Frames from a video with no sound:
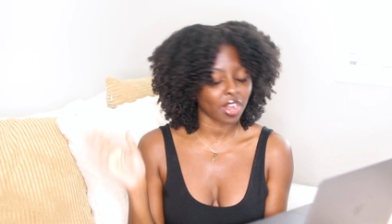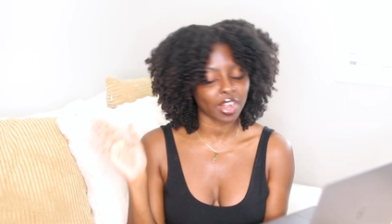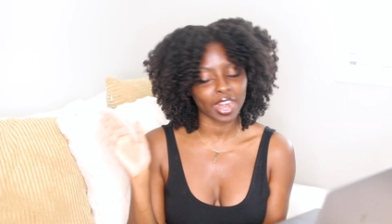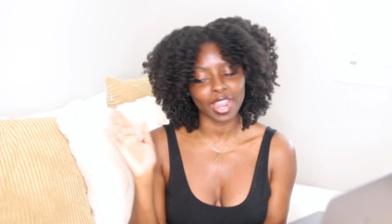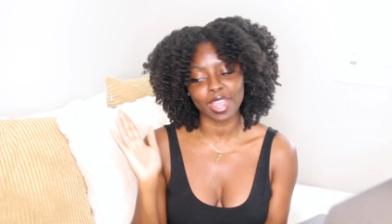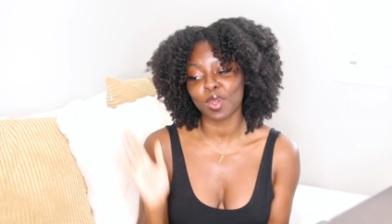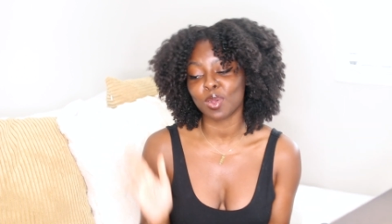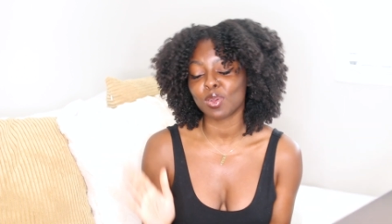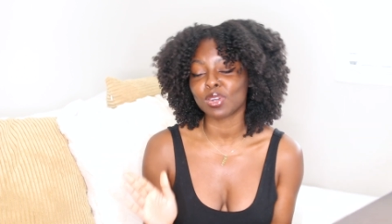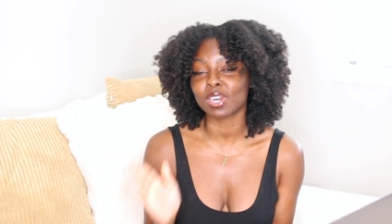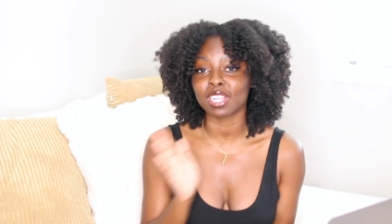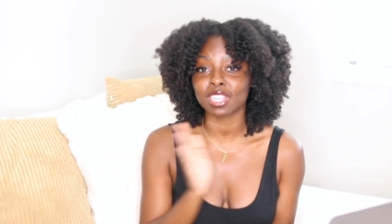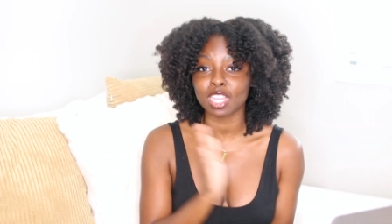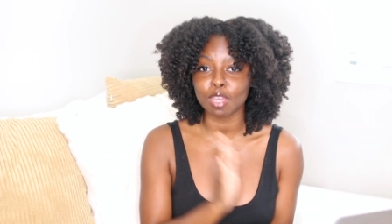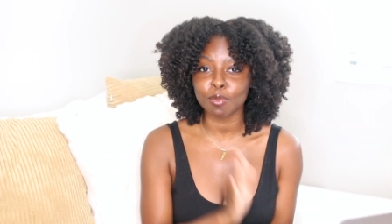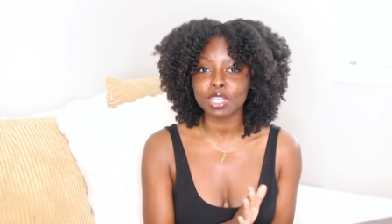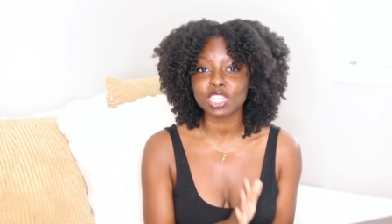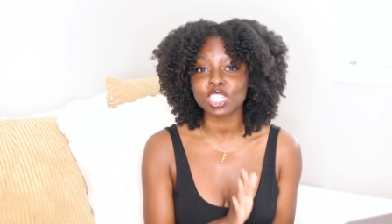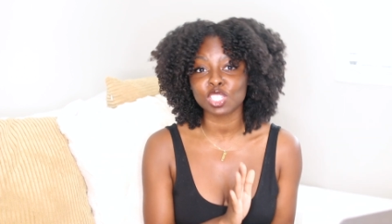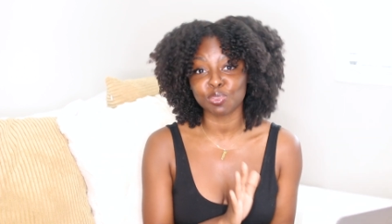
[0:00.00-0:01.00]
All right, hold on.
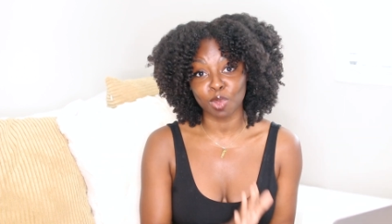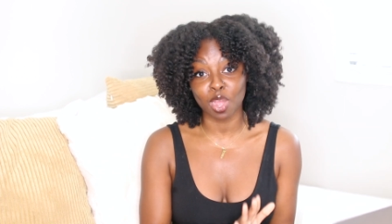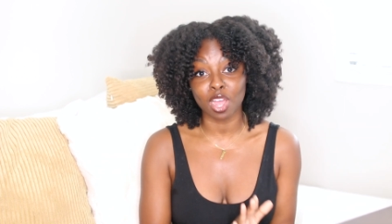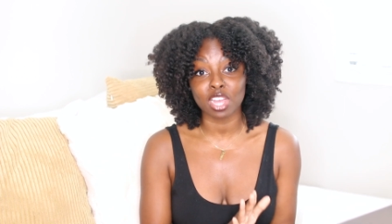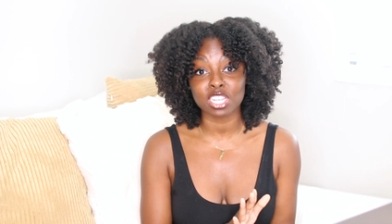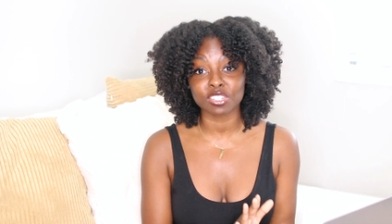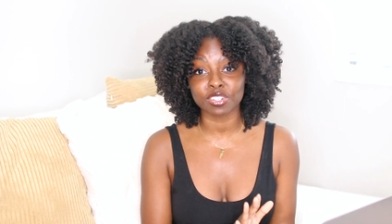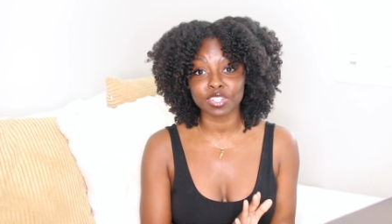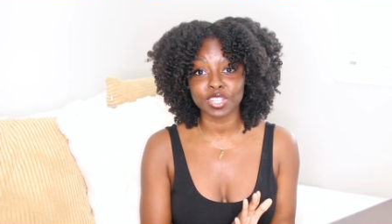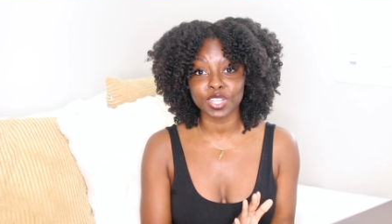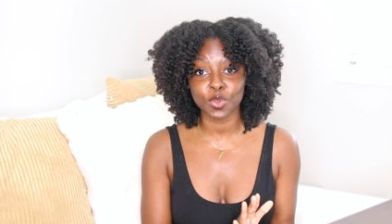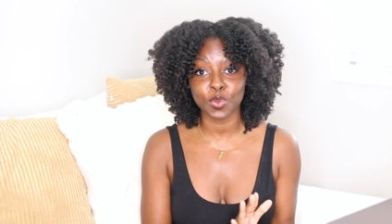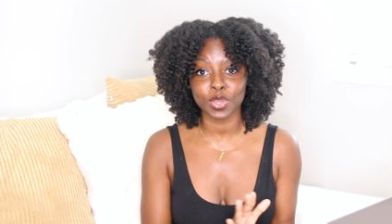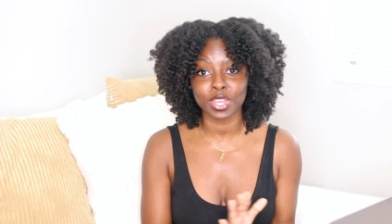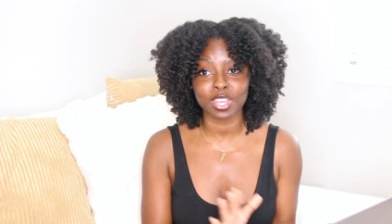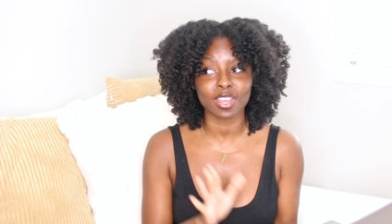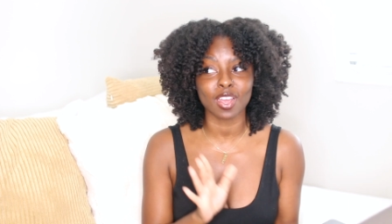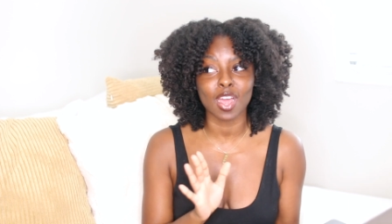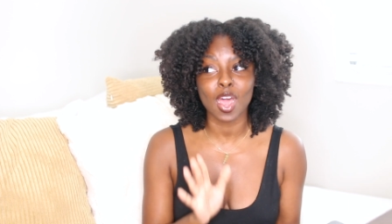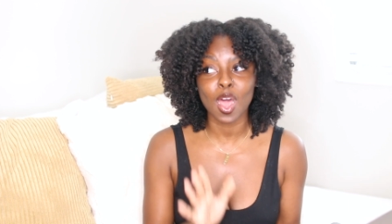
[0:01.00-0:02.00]
Let me just pause really
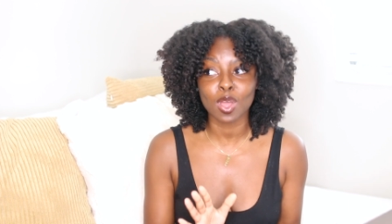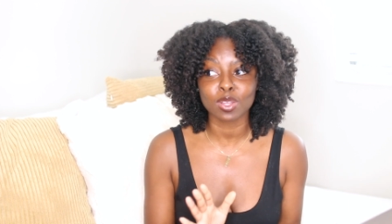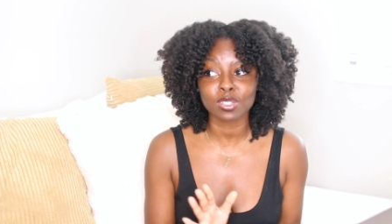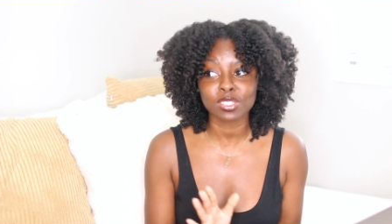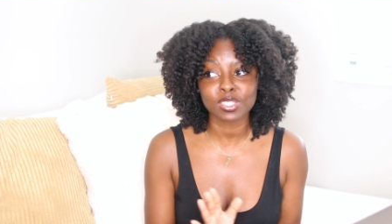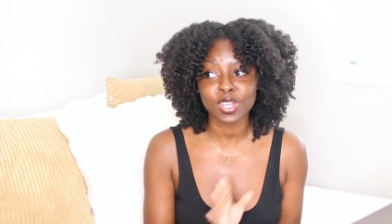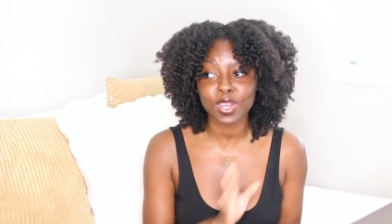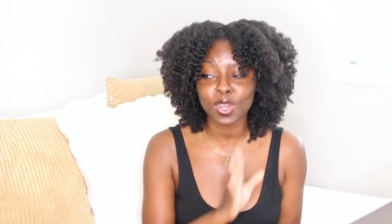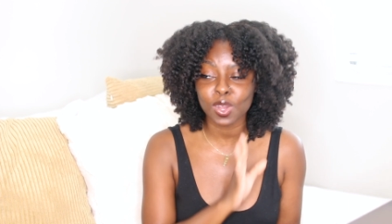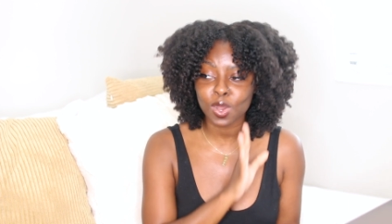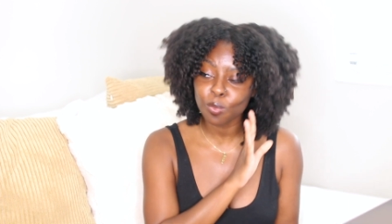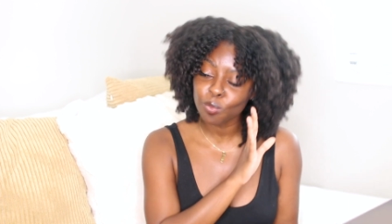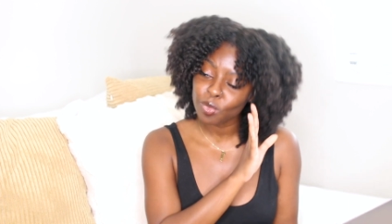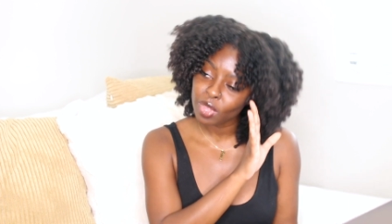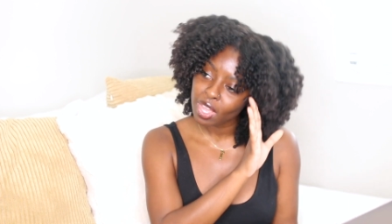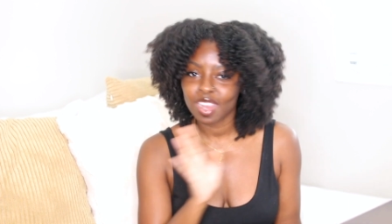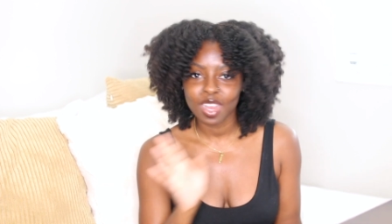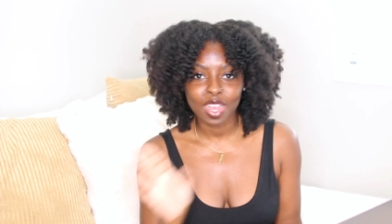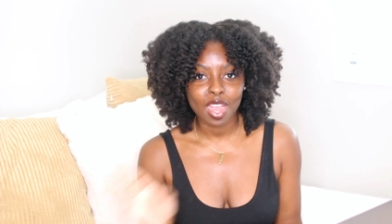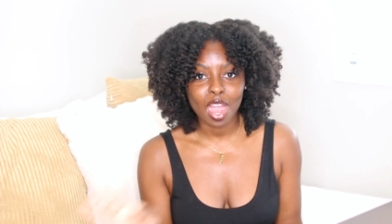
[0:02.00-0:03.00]
quick. Also,
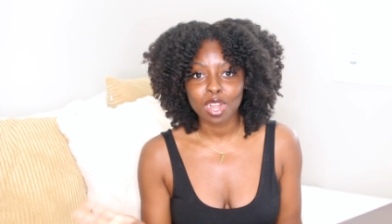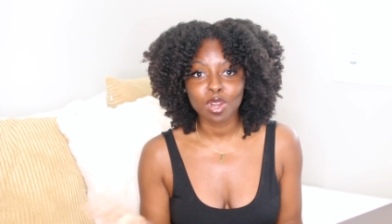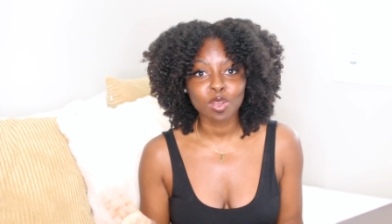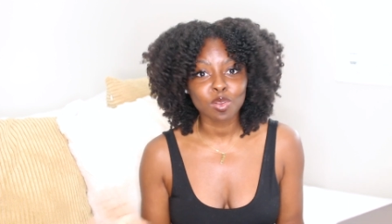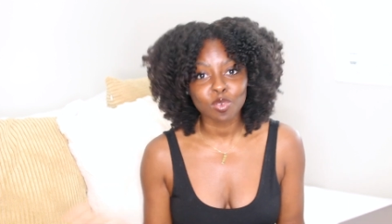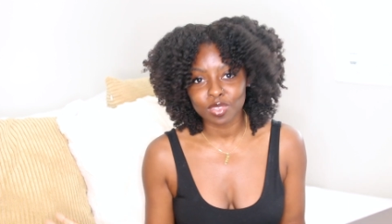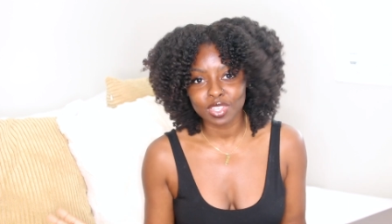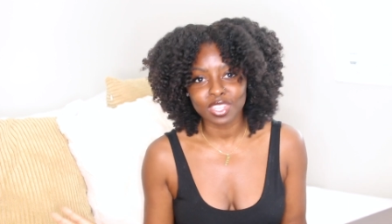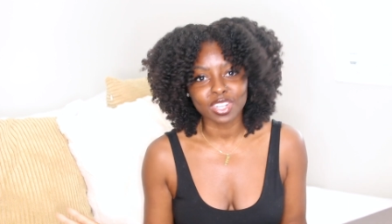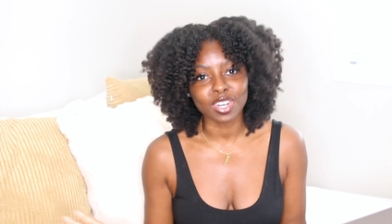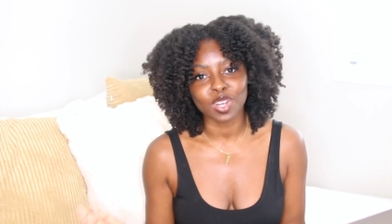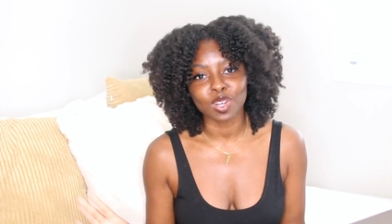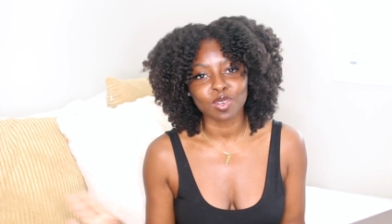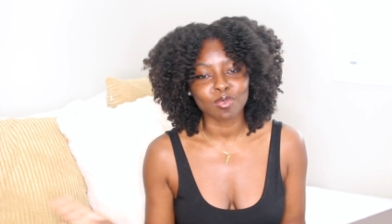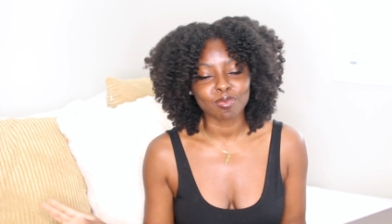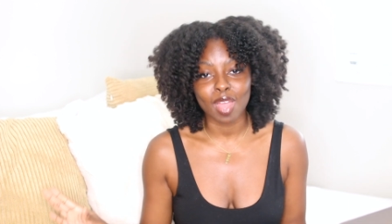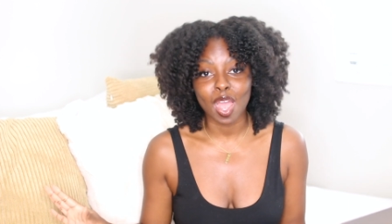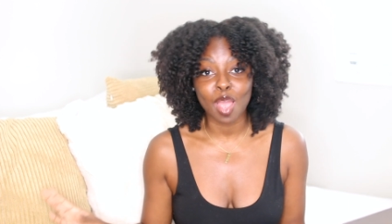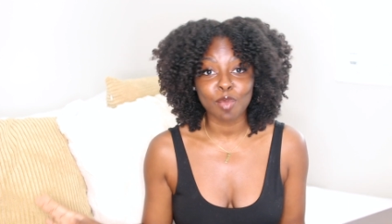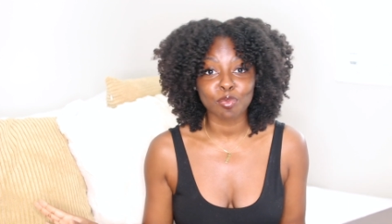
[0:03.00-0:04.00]
I don't, you
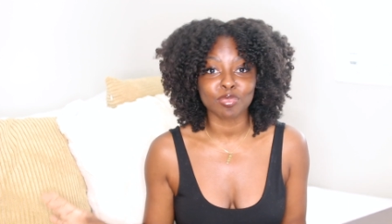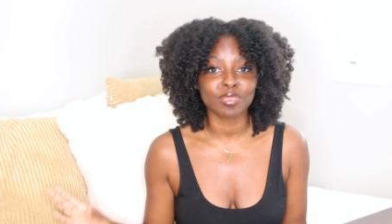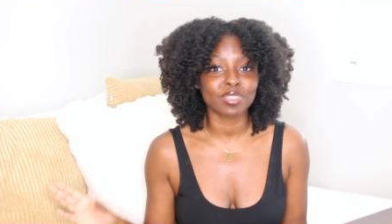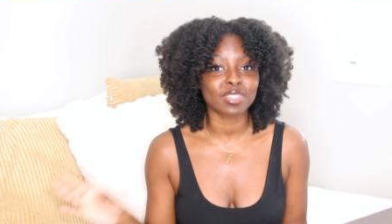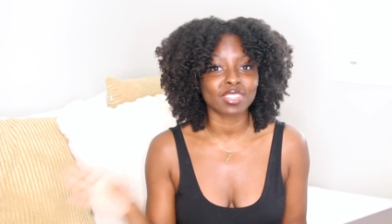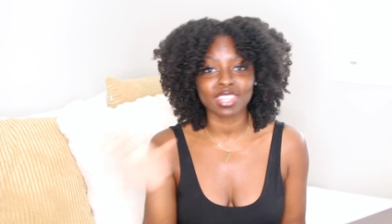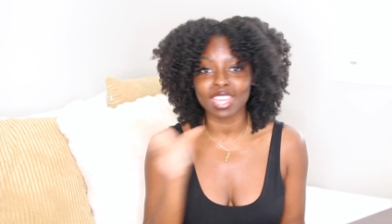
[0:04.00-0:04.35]
know, I'm,